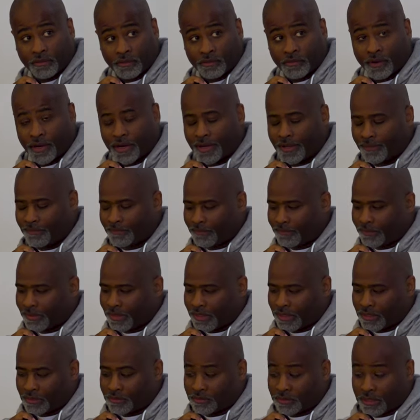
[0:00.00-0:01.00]
right?
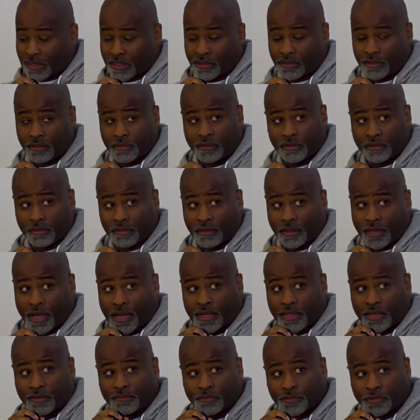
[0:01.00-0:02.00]
And I was like,
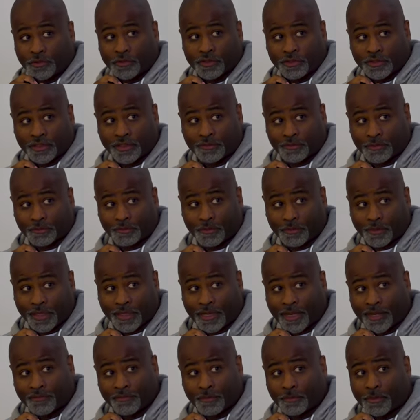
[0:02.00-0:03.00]
I am doing something with
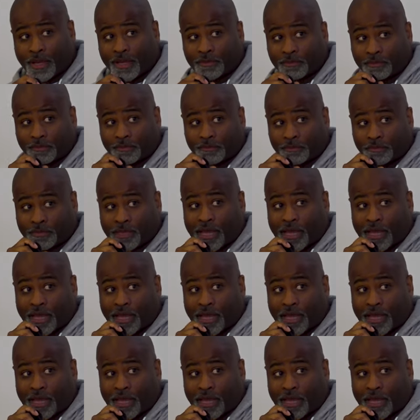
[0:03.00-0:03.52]
my life. I'm